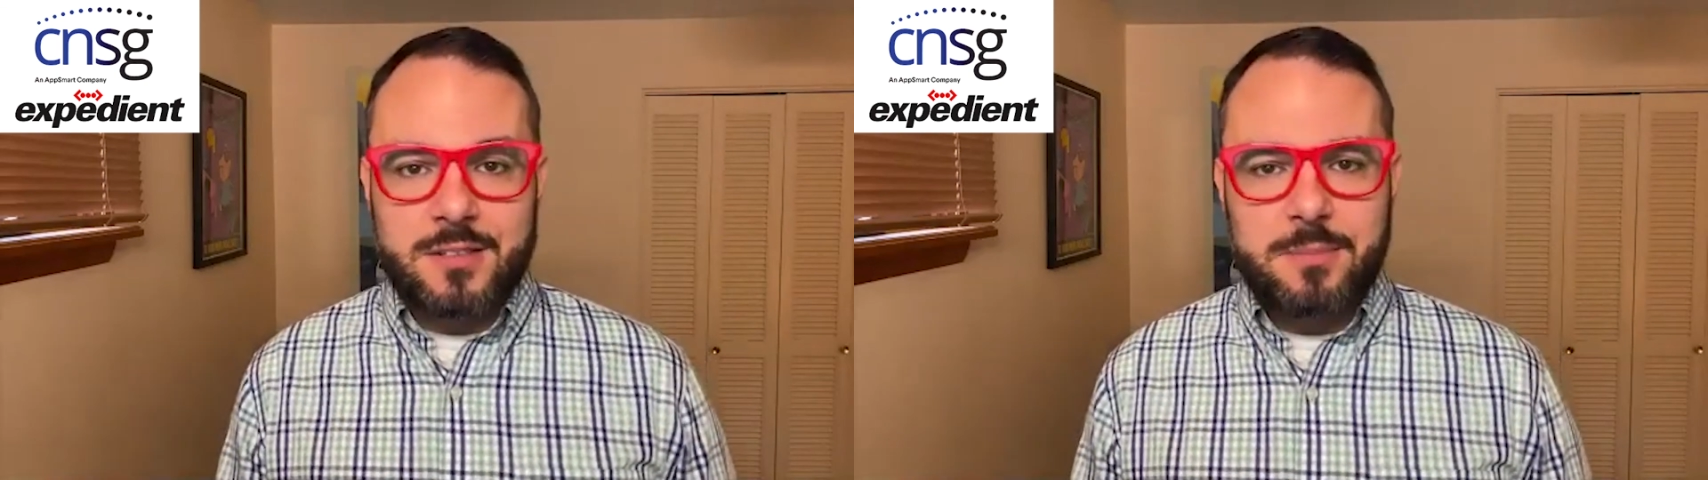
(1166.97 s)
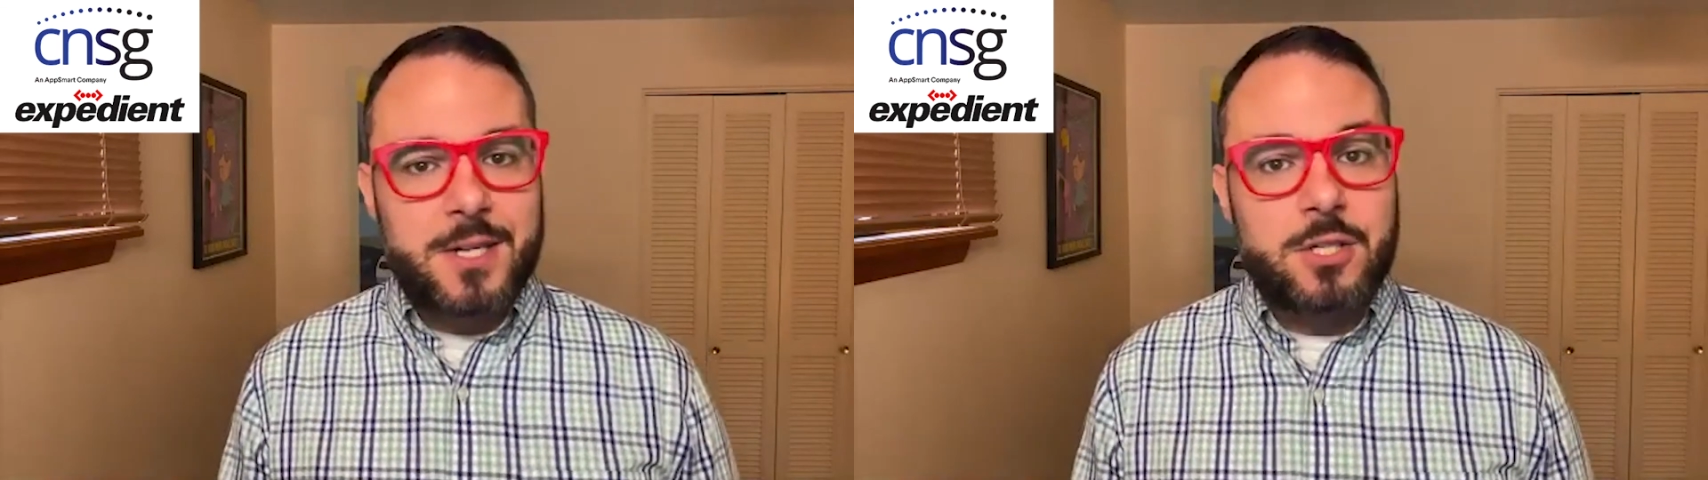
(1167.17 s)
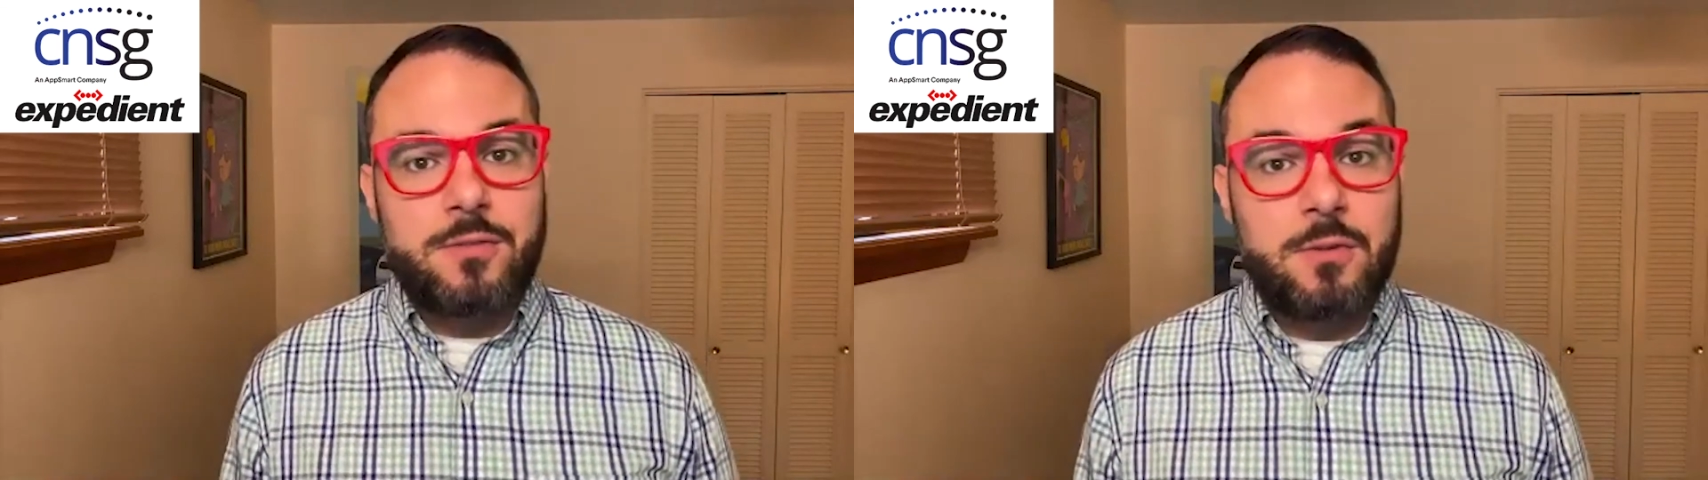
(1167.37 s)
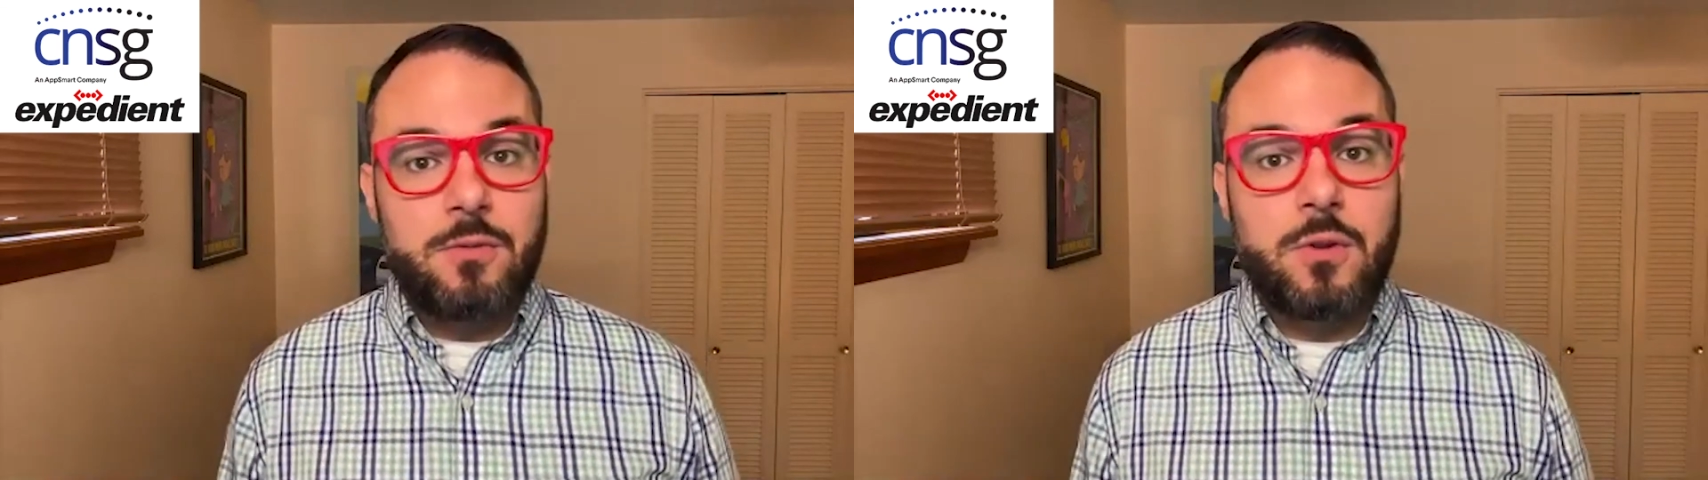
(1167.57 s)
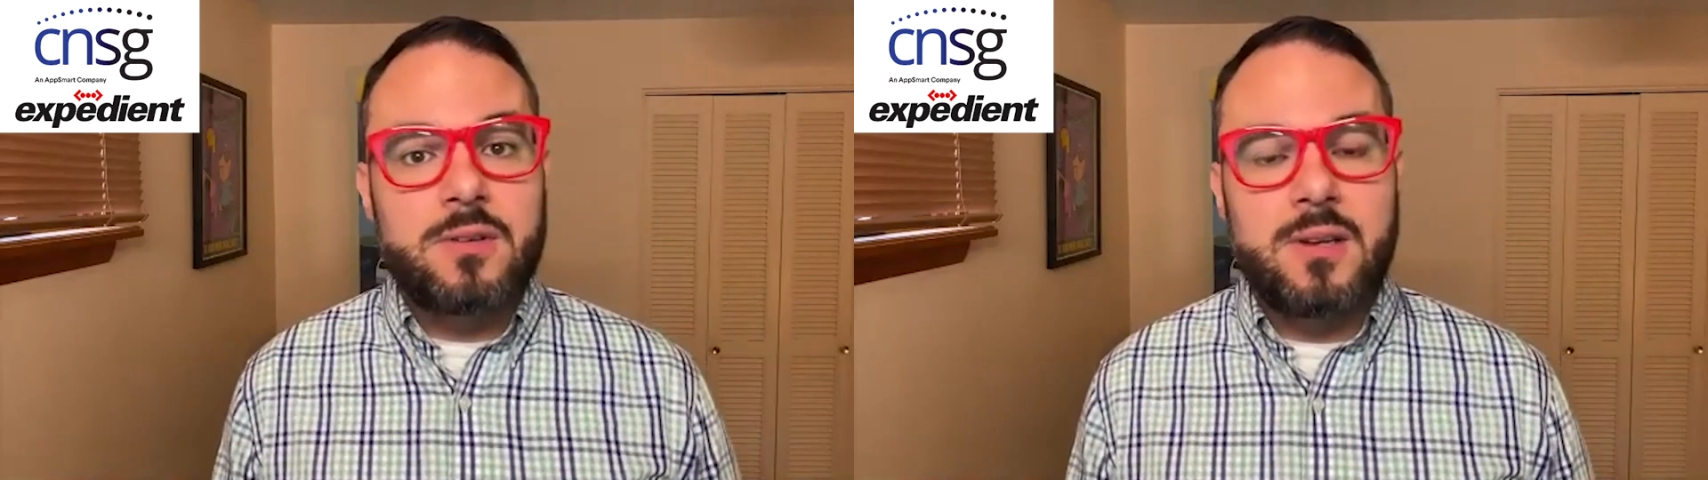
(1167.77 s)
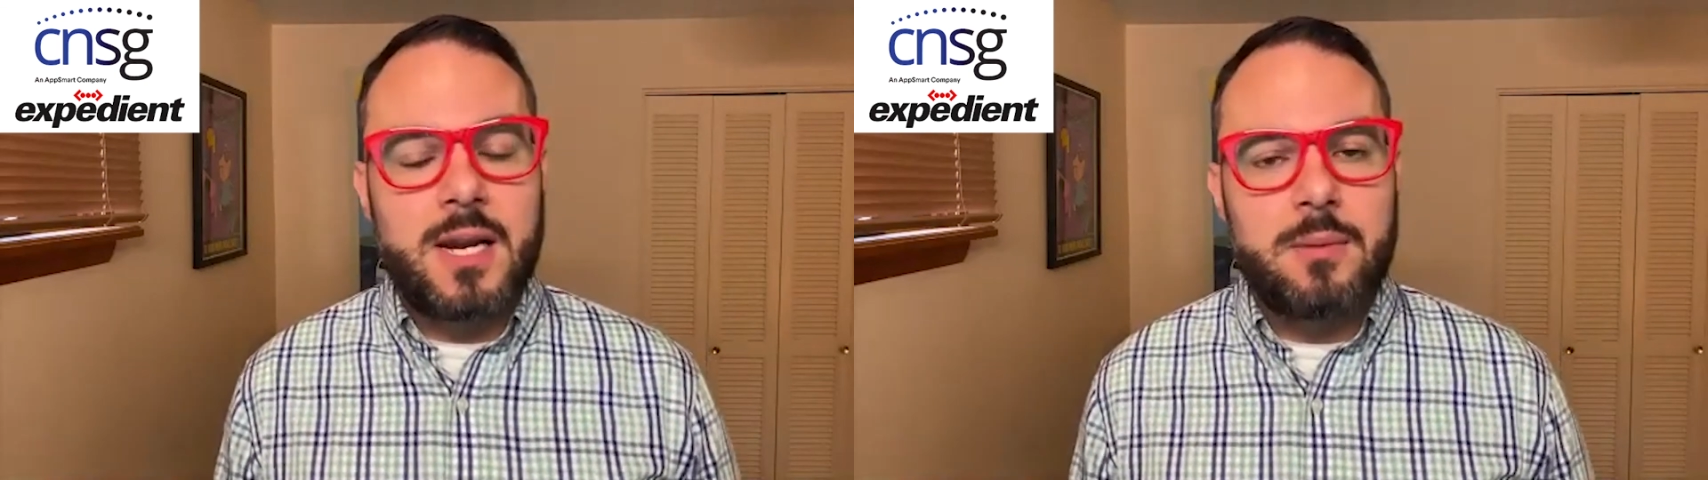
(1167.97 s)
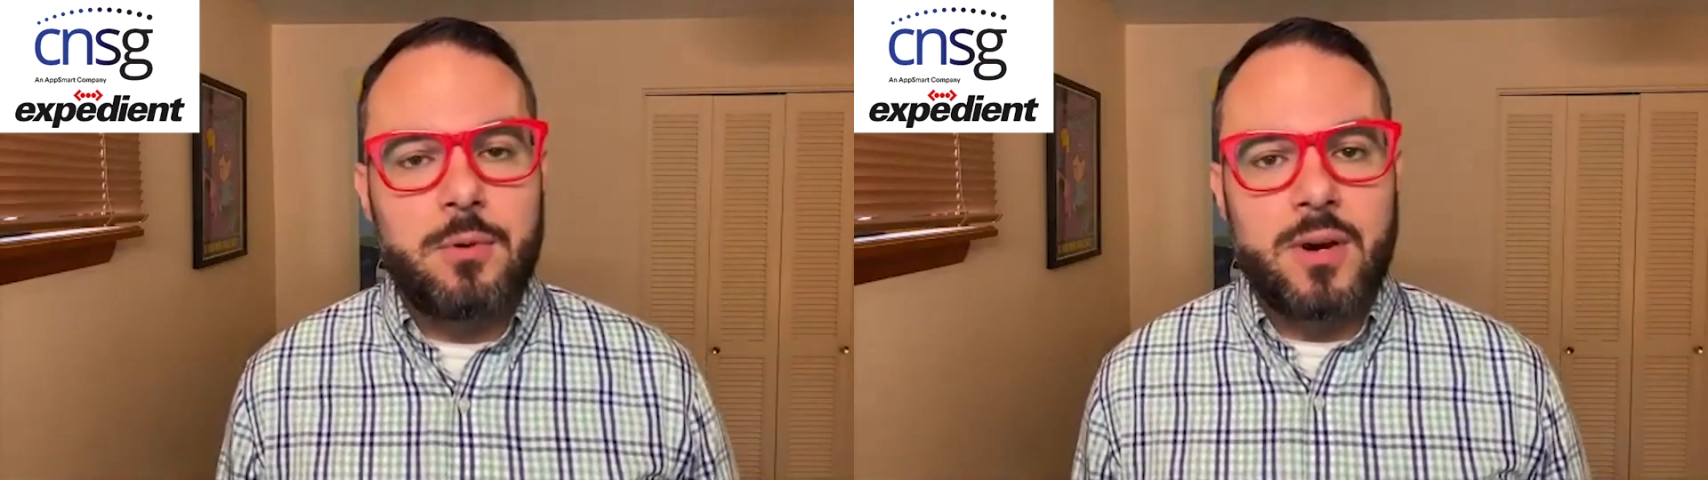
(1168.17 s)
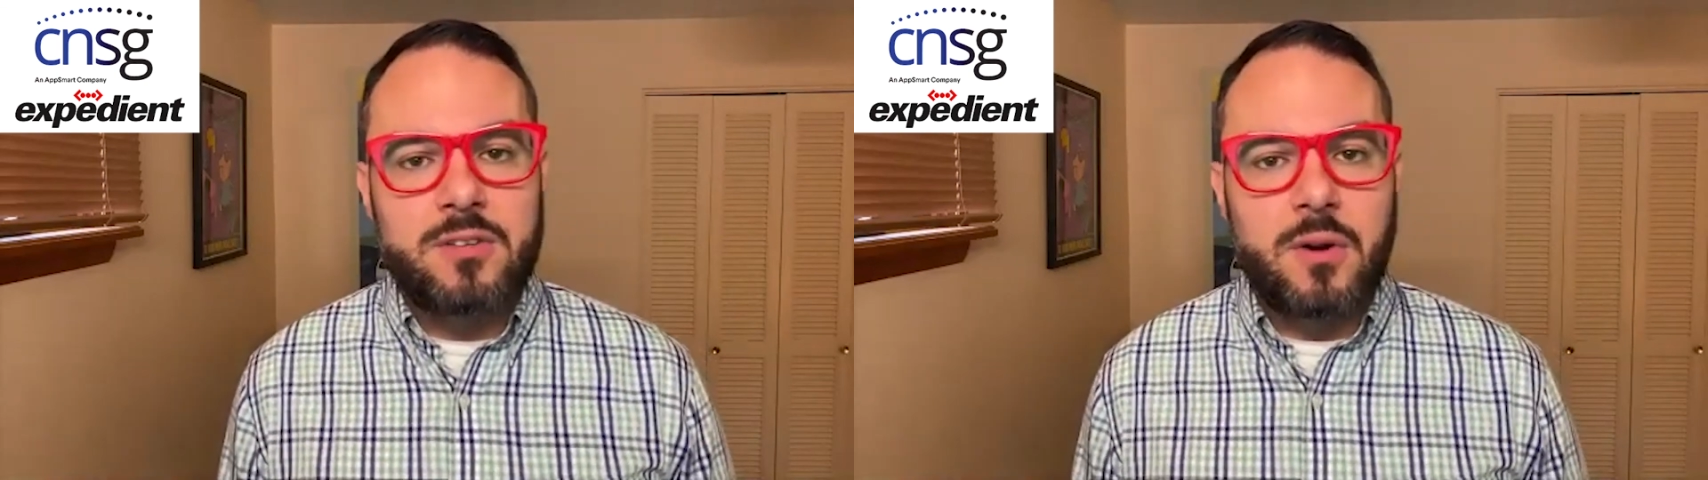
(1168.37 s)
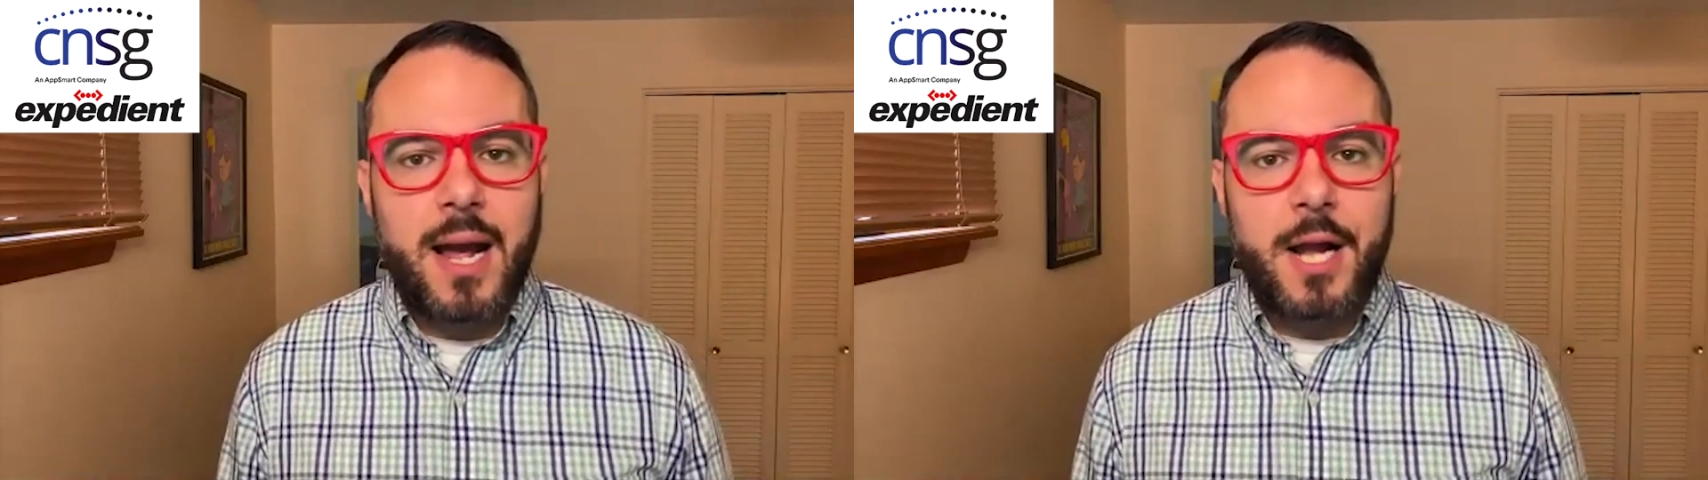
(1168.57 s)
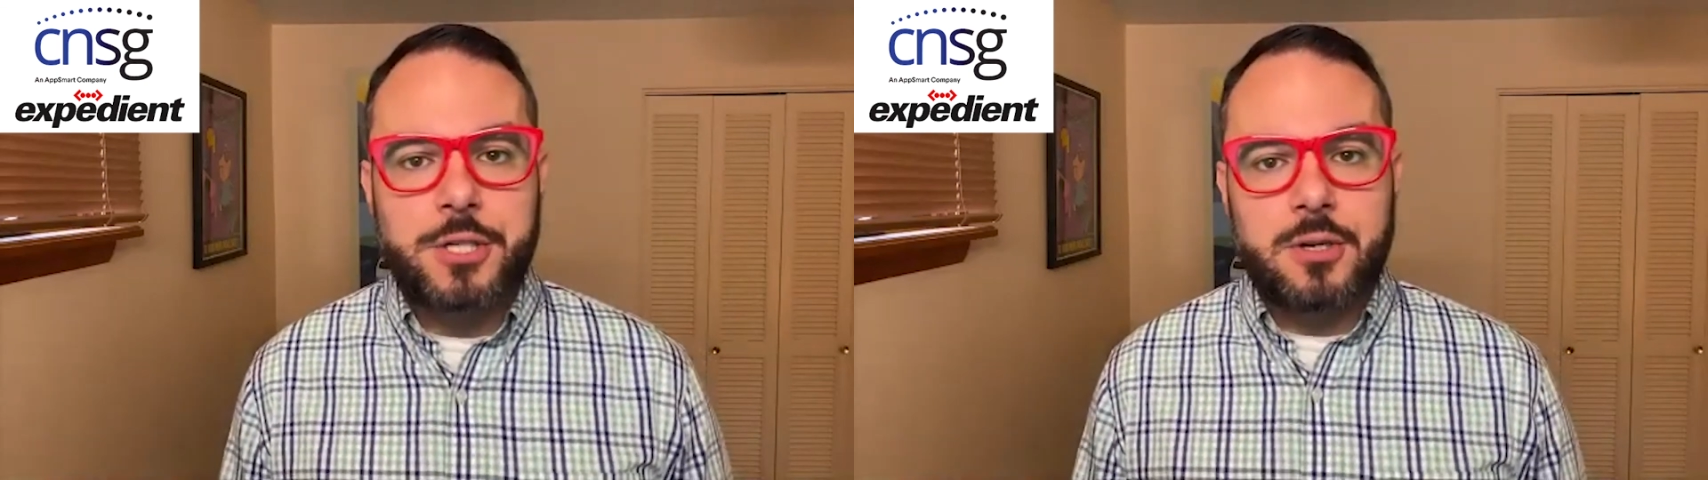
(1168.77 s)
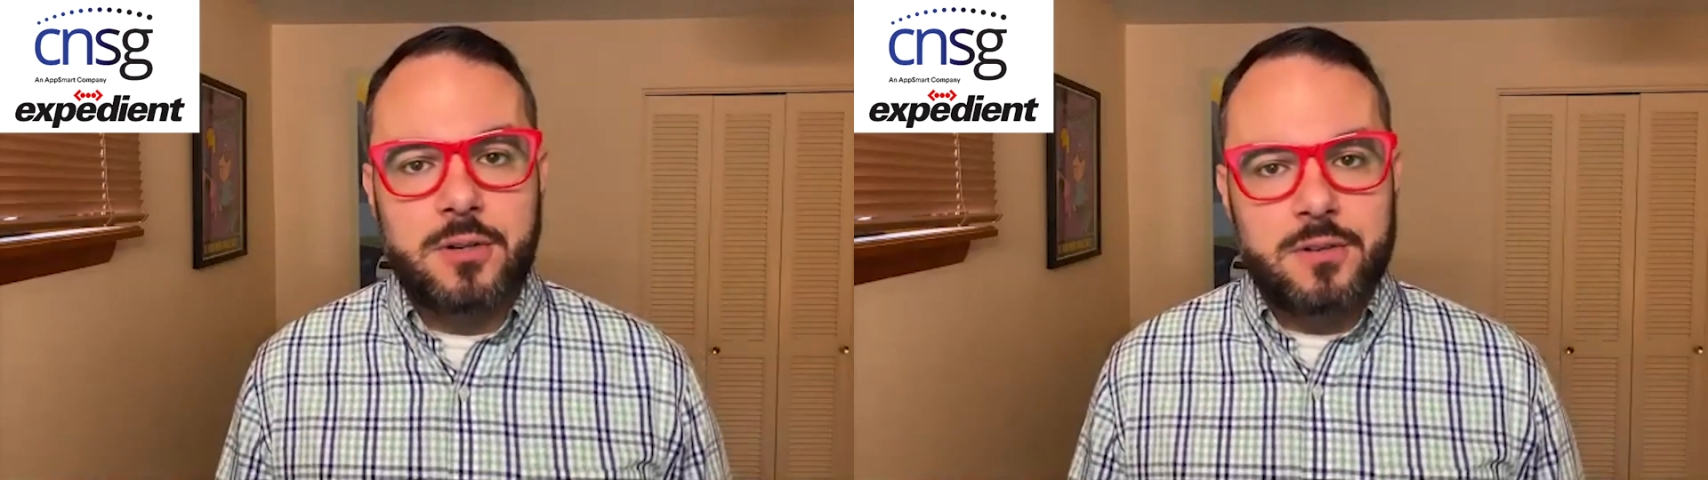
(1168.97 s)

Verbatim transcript: especially if you've looked at AWS or Azure,